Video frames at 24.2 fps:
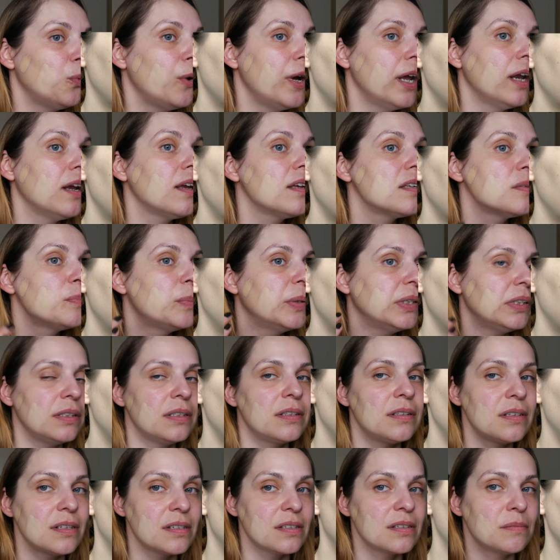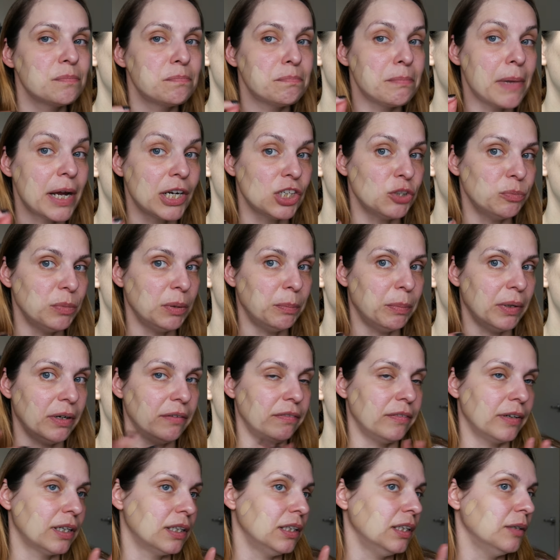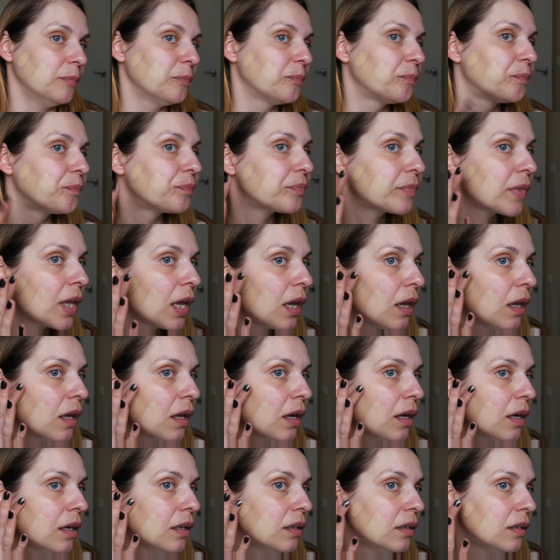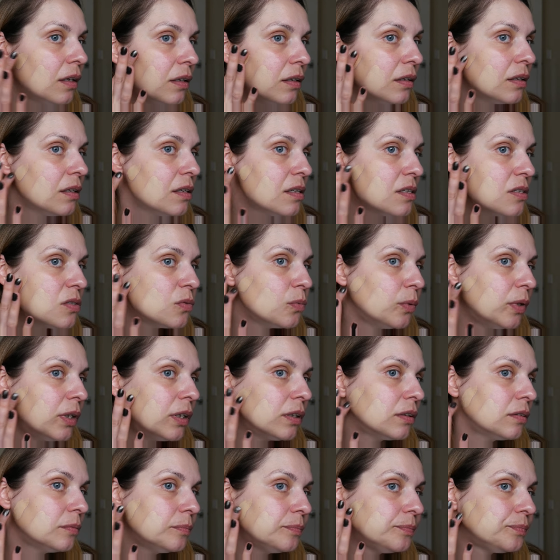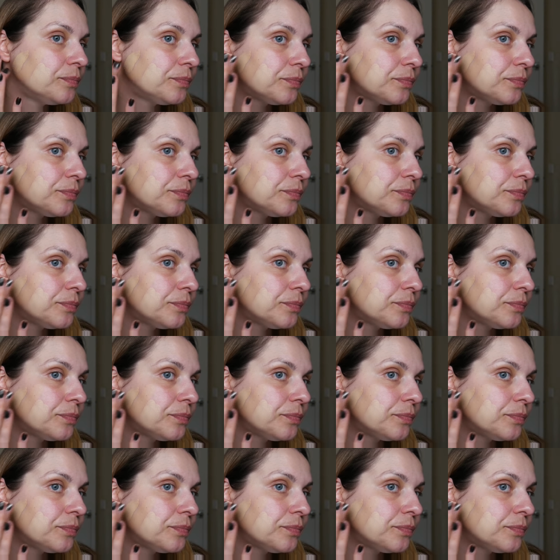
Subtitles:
works, but it doesn't match me perfectly. And then this one,